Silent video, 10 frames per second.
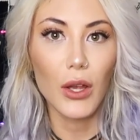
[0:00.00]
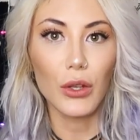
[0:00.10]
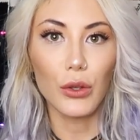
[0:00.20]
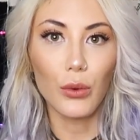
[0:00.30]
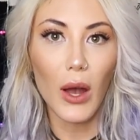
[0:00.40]

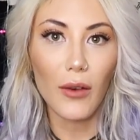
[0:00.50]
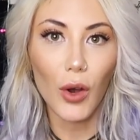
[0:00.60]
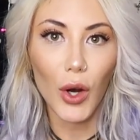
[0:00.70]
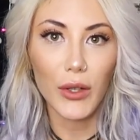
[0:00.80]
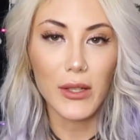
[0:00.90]
You have a
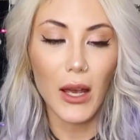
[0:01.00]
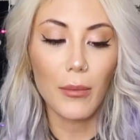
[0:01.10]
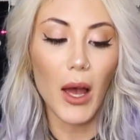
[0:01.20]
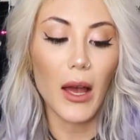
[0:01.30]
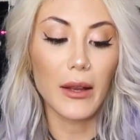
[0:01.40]
hard time
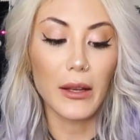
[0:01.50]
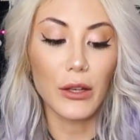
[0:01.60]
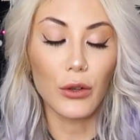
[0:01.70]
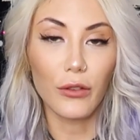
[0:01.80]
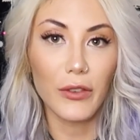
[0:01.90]

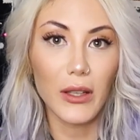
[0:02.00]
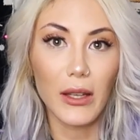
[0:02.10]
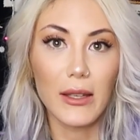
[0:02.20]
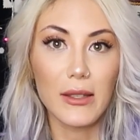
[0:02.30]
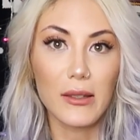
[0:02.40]
hiding your
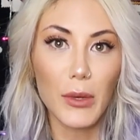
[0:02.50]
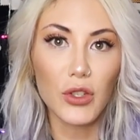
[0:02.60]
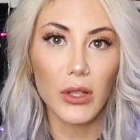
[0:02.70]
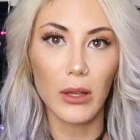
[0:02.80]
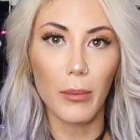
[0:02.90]
feelings,
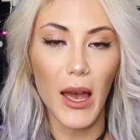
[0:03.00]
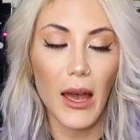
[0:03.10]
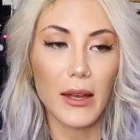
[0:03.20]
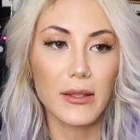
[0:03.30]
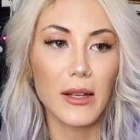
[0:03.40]
especially in the
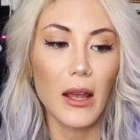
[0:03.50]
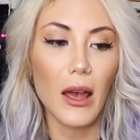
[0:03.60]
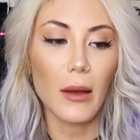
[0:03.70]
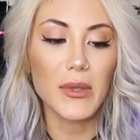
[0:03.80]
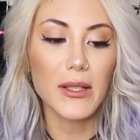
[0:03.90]
past.
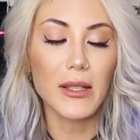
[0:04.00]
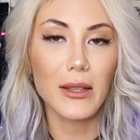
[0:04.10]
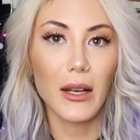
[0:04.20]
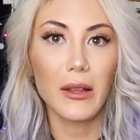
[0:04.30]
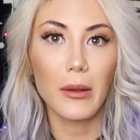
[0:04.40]
I'm sensing
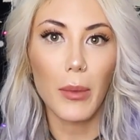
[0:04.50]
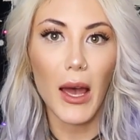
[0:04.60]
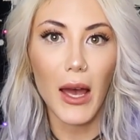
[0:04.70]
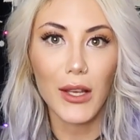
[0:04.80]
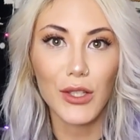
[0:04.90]
that in the
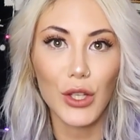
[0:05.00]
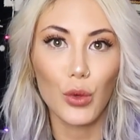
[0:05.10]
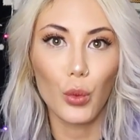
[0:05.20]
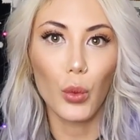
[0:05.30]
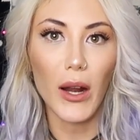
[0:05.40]
past,
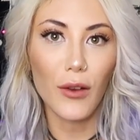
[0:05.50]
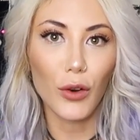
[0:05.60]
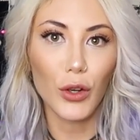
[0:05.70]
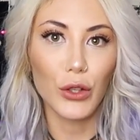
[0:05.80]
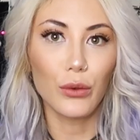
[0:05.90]

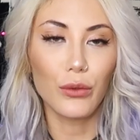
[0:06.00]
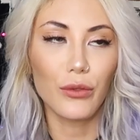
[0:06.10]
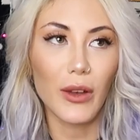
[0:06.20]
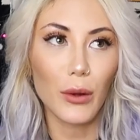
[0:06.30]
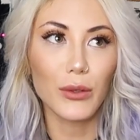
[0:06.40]
whatever you
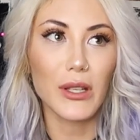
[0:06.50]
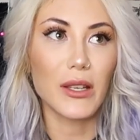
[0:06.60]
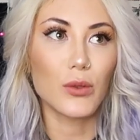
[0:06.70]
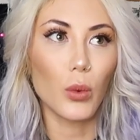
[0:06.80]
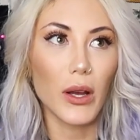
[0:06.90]
felt
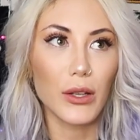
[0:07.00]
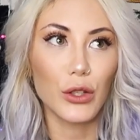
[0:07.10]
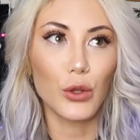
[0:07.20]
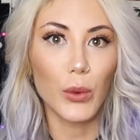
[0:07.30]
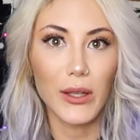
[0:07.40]
is what
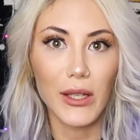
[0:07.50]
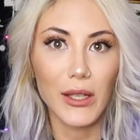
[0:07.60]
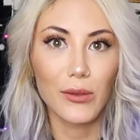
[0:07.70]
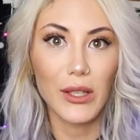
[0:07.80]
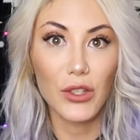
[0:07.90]
you would
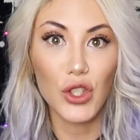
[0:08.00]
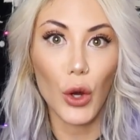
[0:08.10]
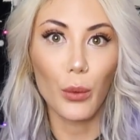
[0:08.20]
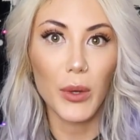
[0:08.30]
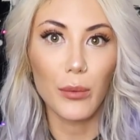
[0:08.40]

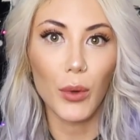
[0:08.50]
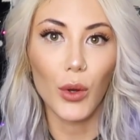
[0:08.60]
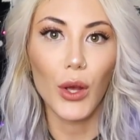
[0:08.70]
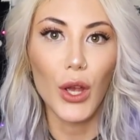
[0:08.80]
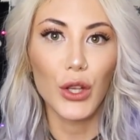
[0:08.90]
show people.